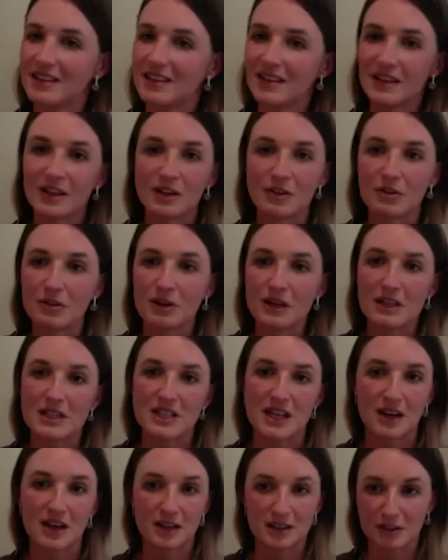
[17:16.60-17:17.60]
reach
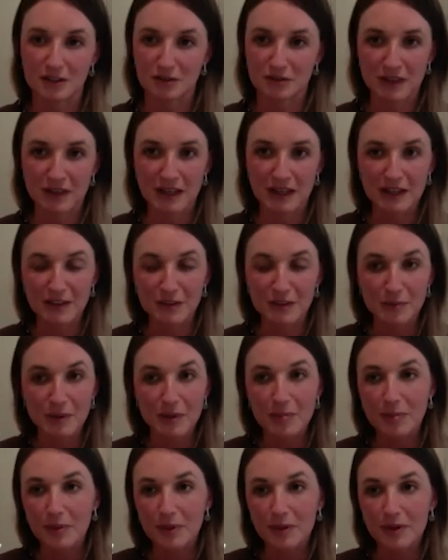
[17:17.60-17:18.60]
out differently to
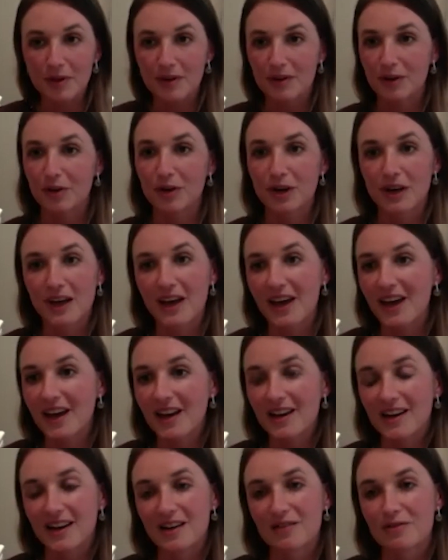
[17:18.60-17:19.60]
people going
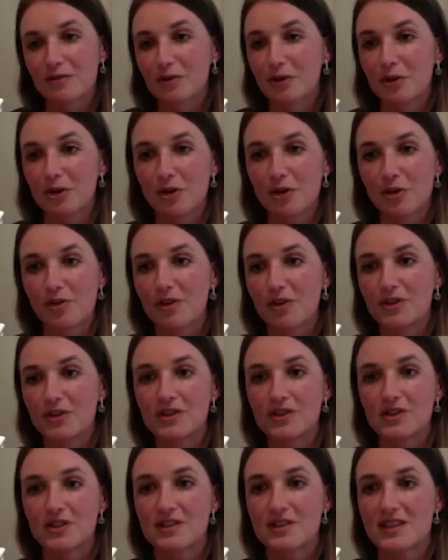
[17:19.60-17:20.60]
ahead, and for her also to
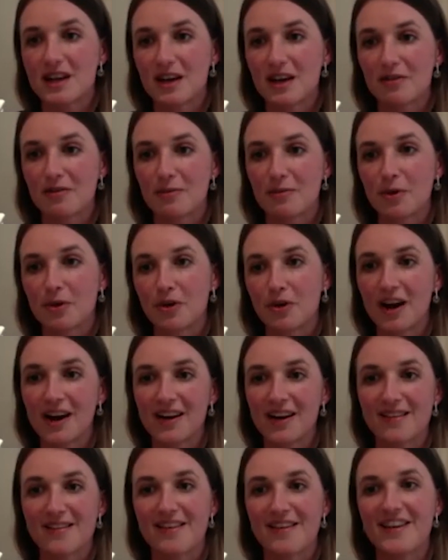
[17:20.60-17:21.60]
just have more
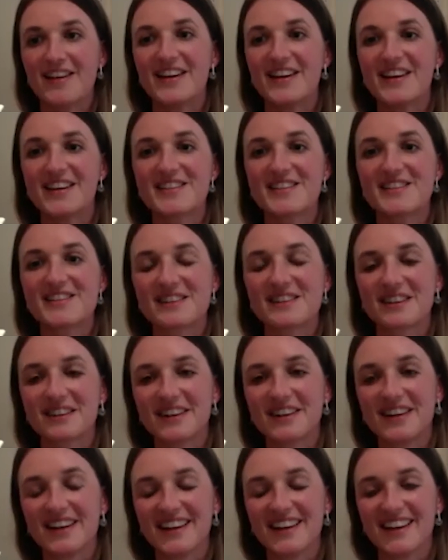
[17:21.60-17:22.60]
grace. So
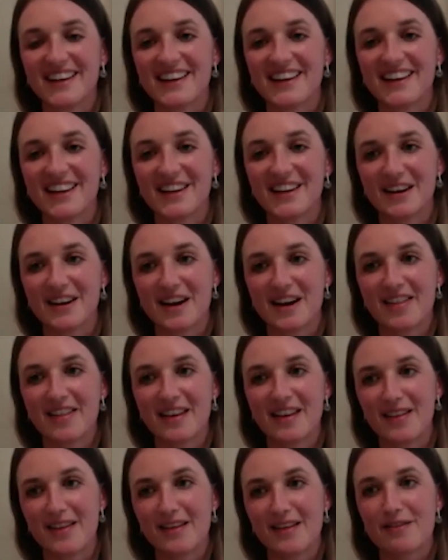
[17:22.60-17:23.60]
yeah, I
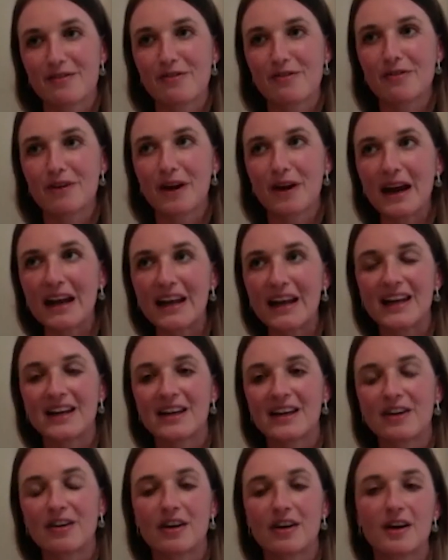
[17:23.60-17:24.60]
think there's really an
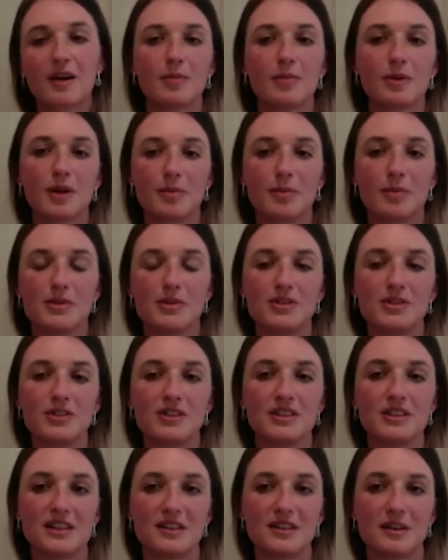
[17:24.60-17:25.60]
incredible
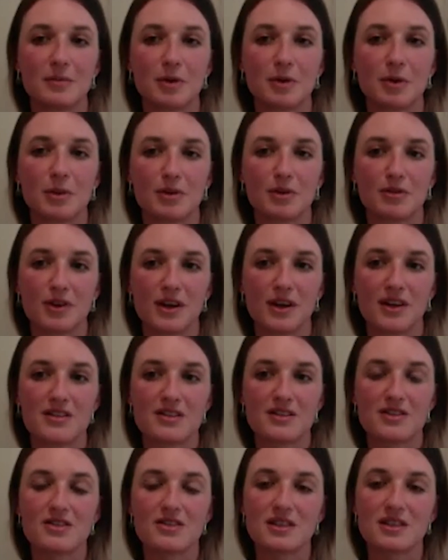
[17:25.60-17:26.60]
opportunity at the moment for us
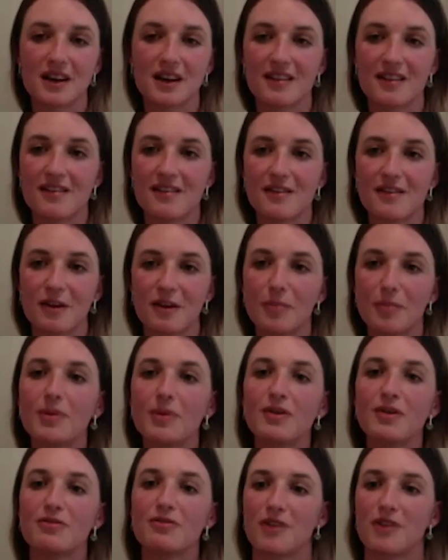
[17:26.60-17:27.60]
to just not be
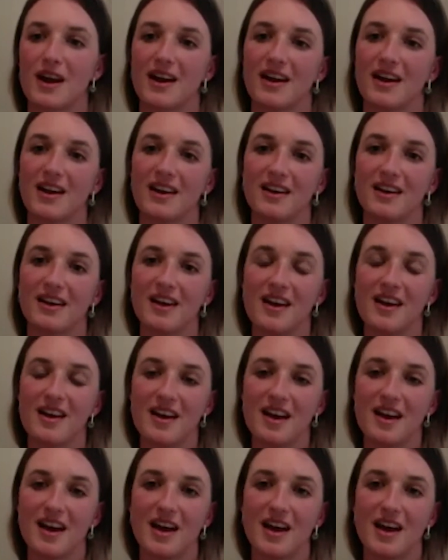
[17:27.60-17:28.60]
afraid
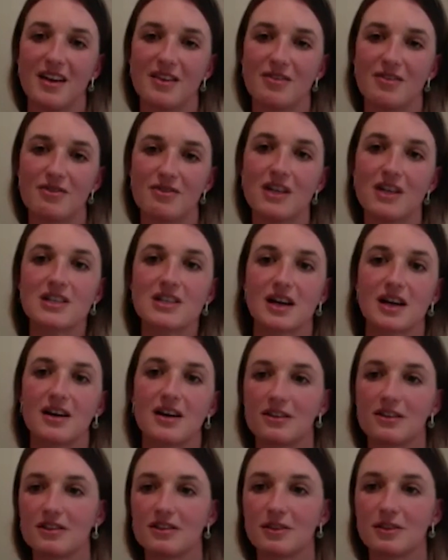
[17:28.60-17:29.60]
and reach
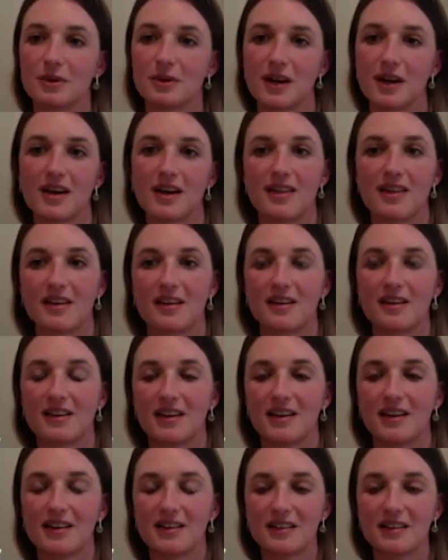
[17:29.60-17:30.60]
out to one another
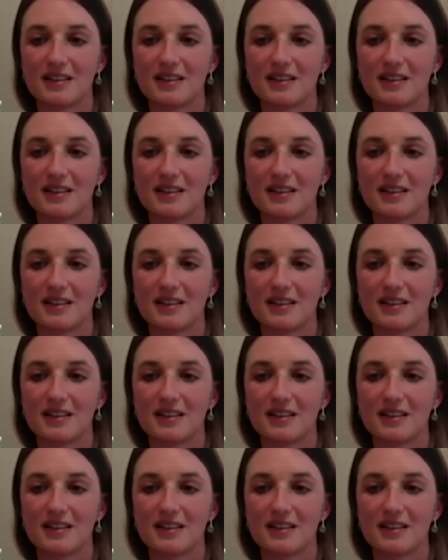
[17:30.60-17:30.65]
and